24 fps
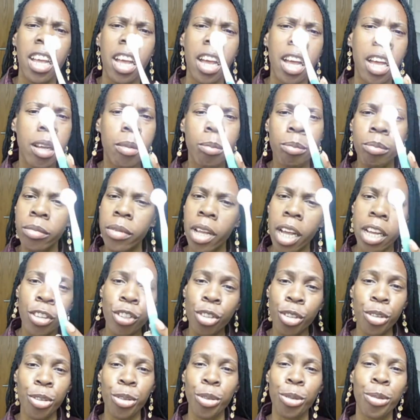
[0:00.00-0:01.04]
I
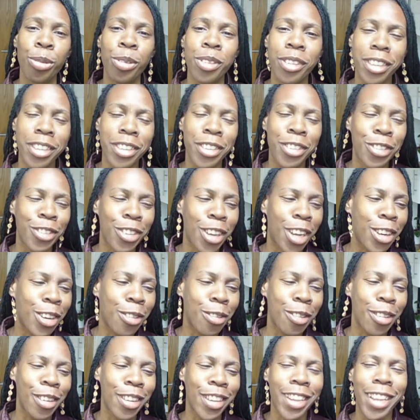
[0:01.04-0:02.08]
just use it in
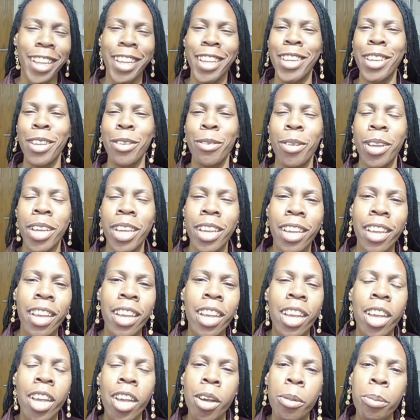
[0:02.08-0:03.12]
general anyway,
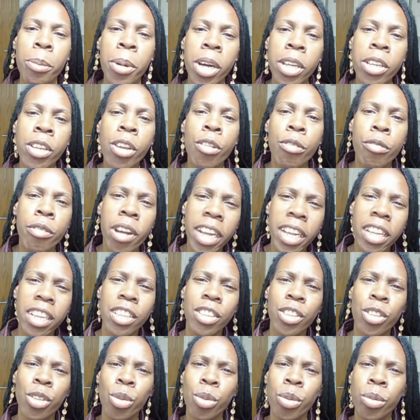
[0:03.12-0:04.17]
but your
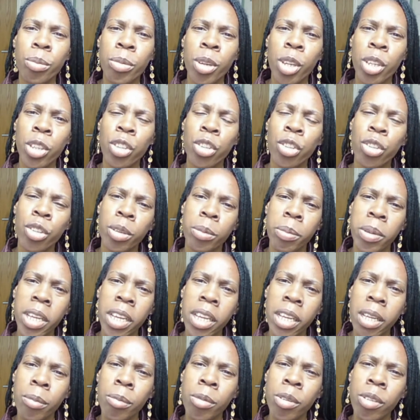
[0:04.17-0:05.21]
regular toothbrush should
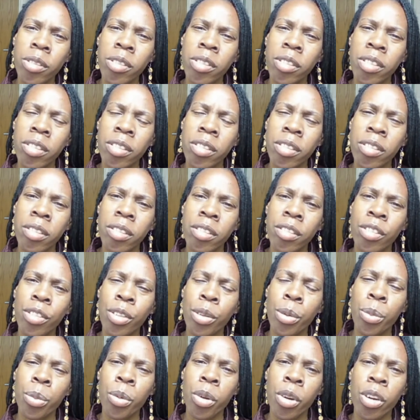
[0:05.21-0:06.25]
be able
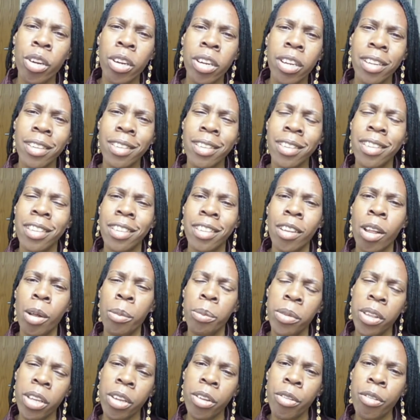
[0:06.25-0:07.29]
to work to
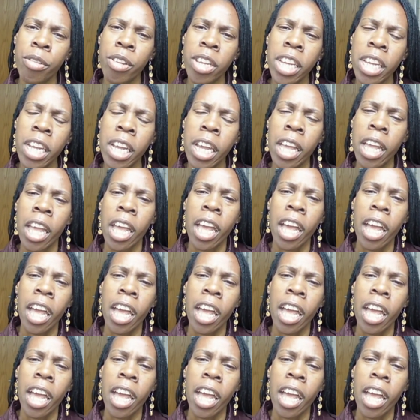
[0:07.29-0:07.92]
some degree.